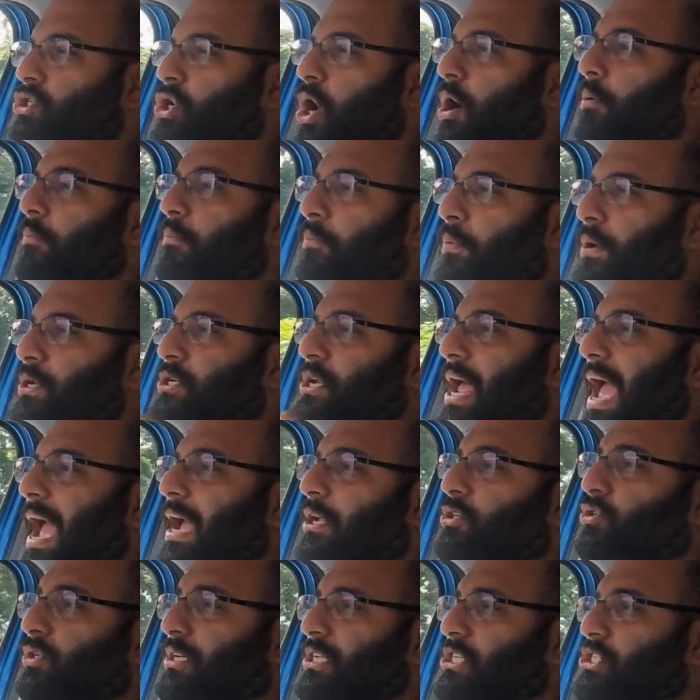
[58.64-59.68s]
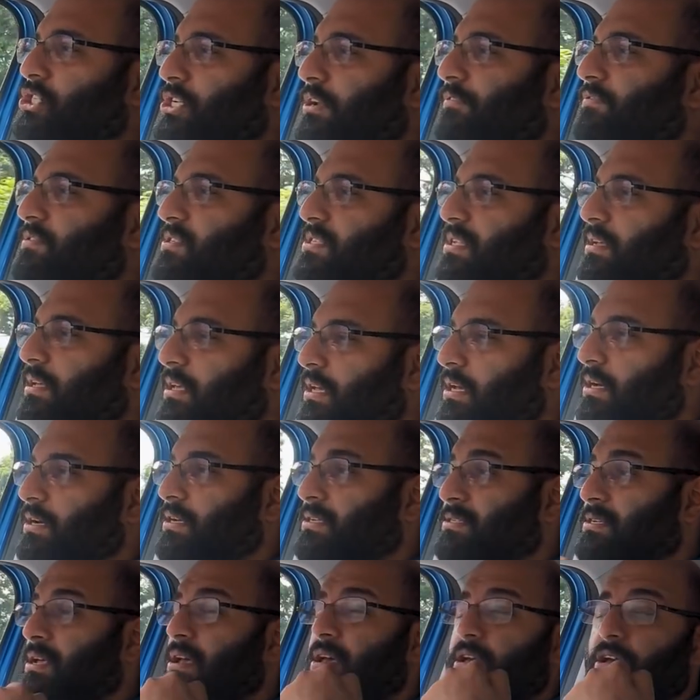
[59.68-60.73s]
top, which actually shifts the
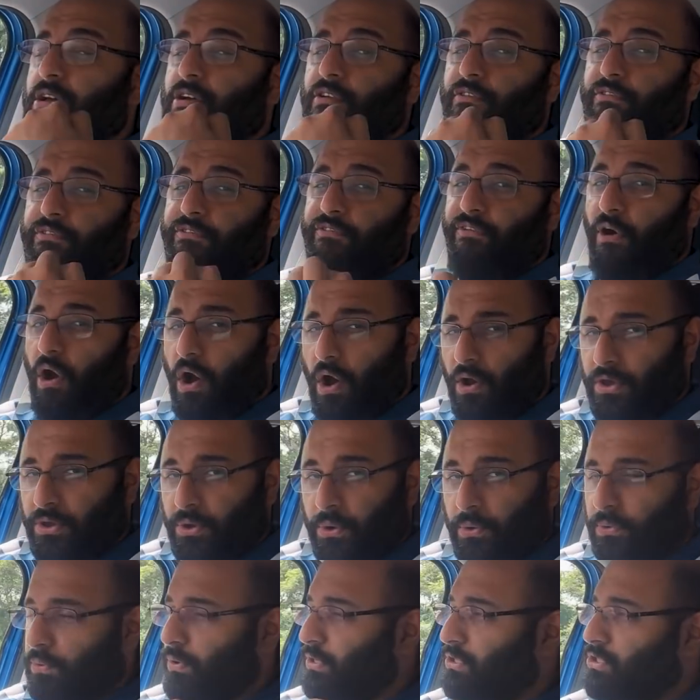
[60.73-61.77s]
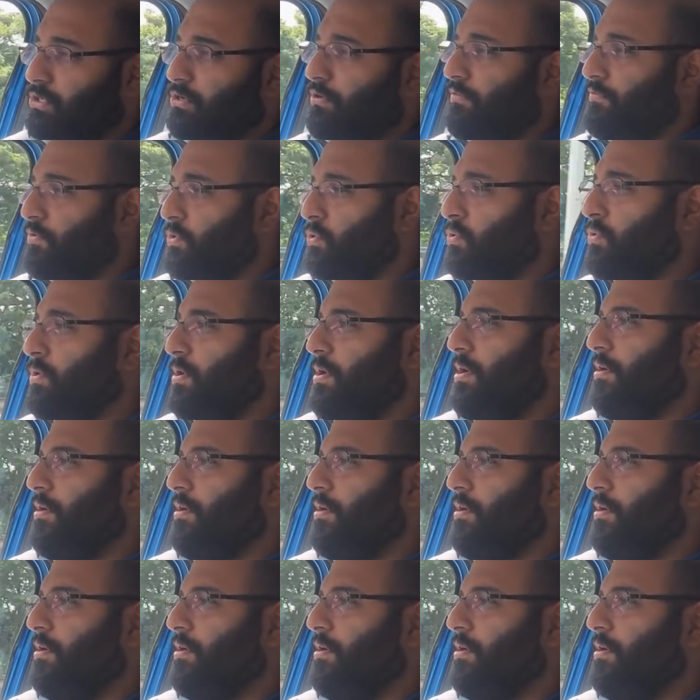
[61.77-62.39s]
gears for you instead of you